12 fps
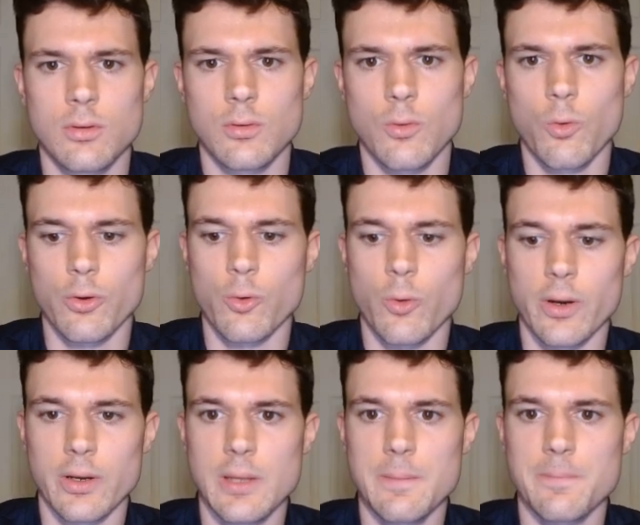order
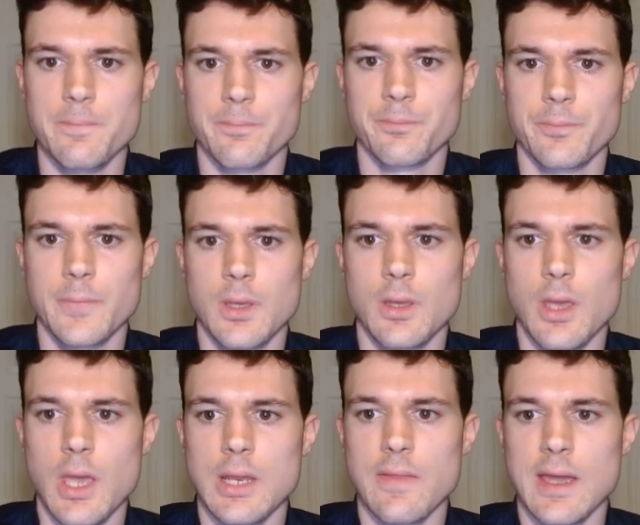quantity,
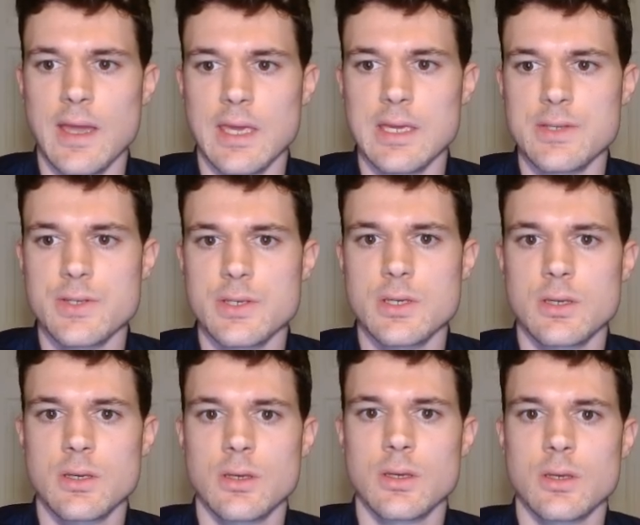and in that case,
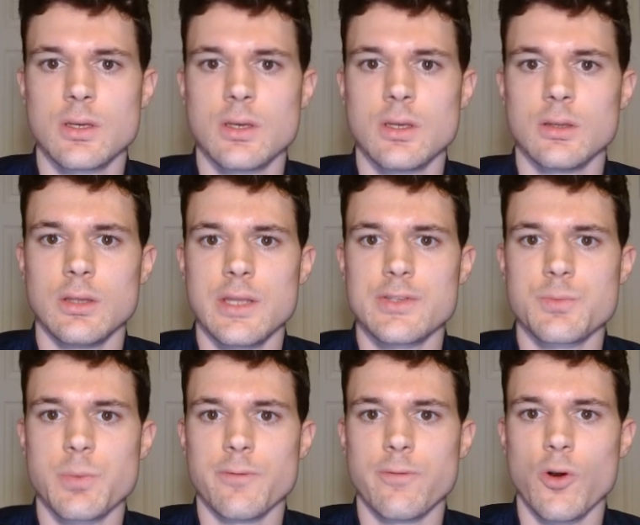let's
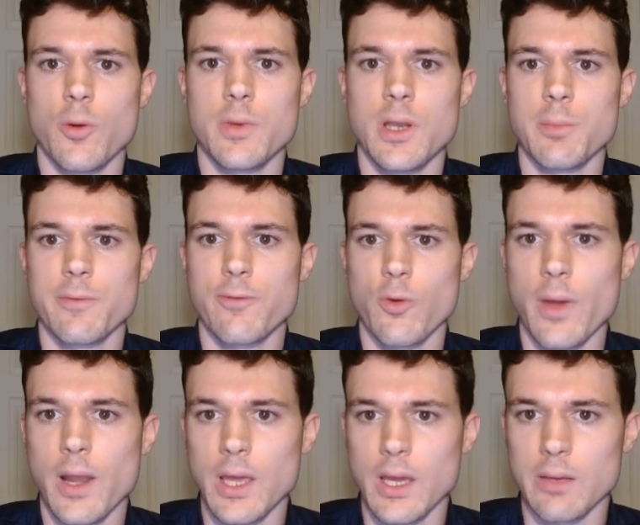perform number
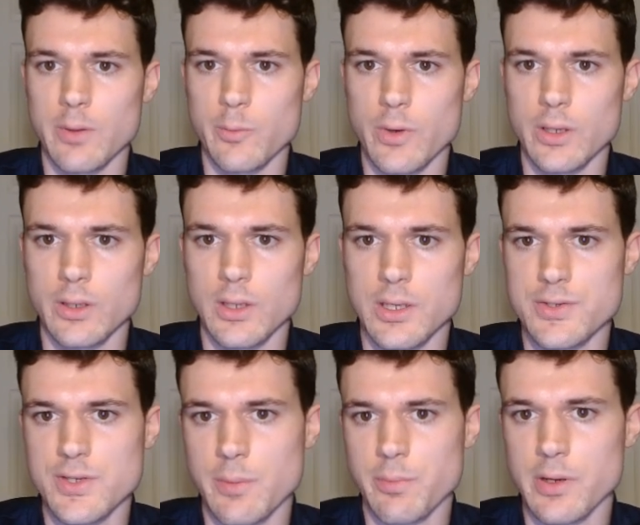formatting, and we want a
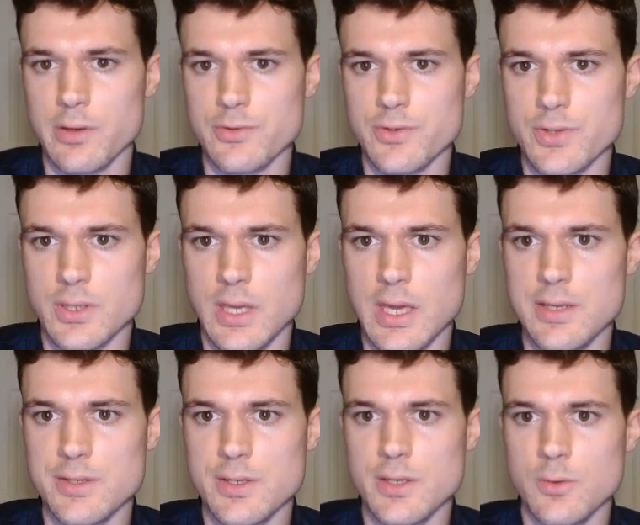separator just in
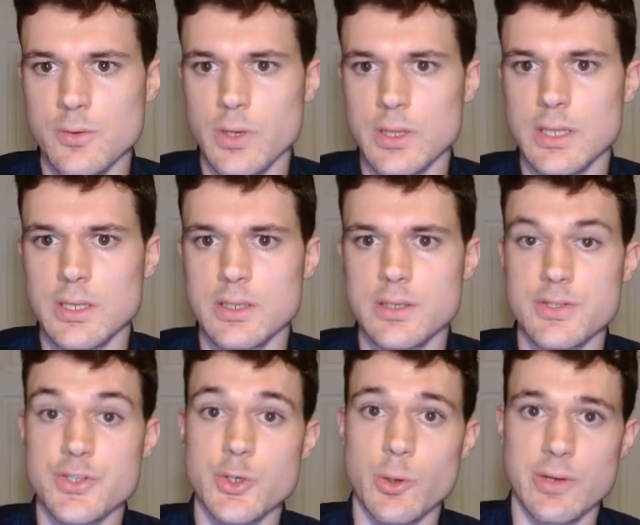case with
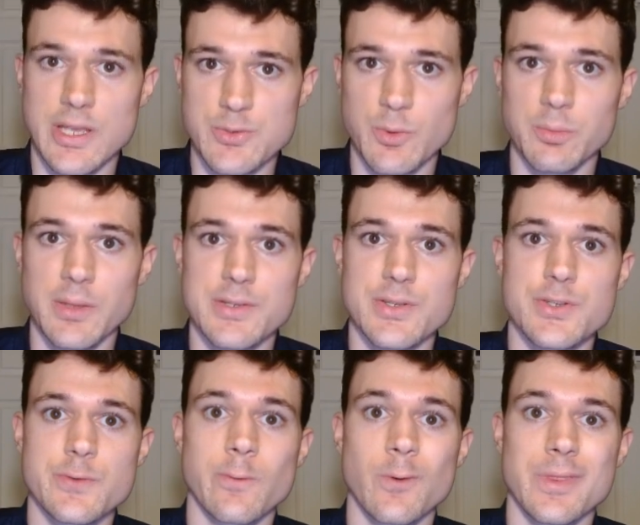0 decimal
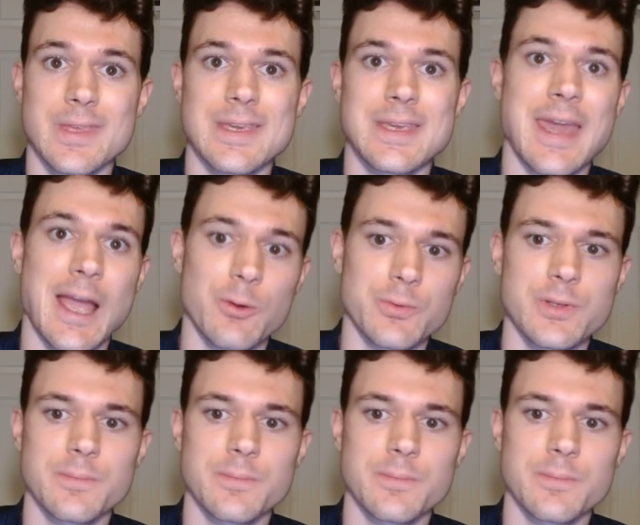places for the count.